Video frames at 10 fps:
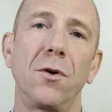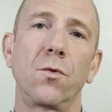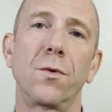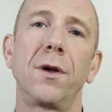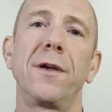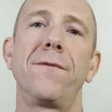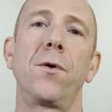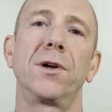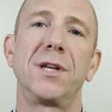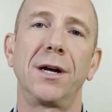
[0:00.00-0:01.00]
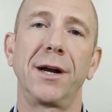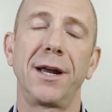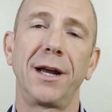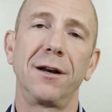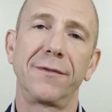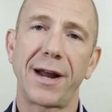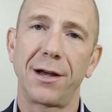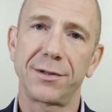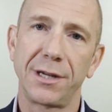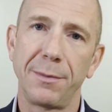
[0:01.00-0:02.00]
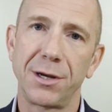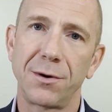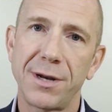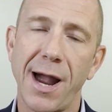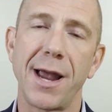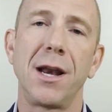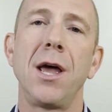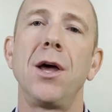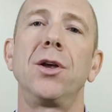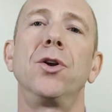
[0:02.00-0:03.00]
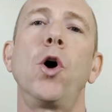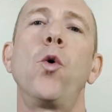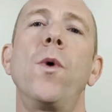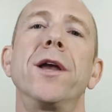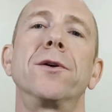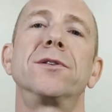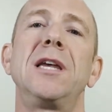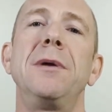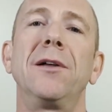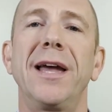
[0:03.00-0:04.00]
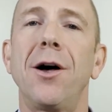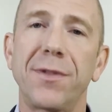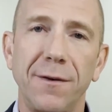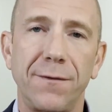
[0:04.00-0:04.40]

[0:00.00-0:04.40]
you're really focusing on getting enough calcium in your diet. You don't want your seemingly healthy